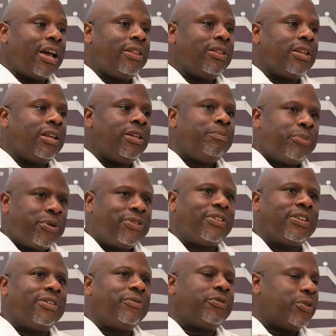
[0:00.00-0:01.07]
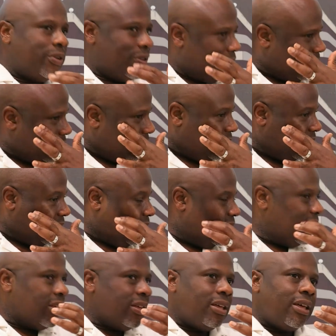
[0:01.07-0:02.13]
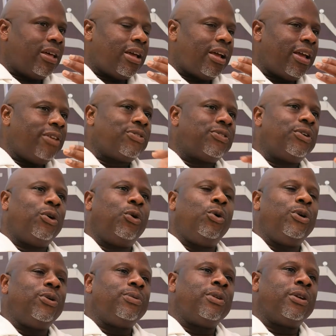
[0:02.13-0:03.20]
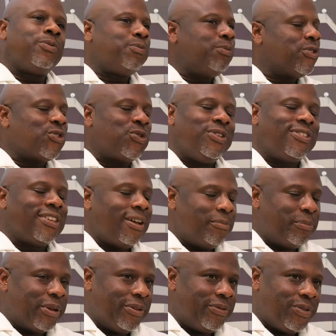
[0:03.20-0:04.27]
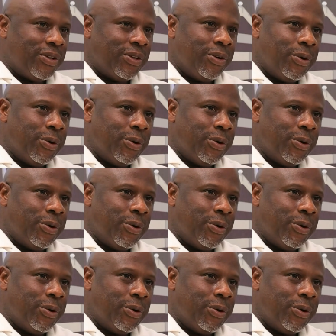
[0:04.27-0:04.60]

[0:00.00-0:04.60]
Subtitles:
And in Britain, for instance, it's not all, the streets aren't paved in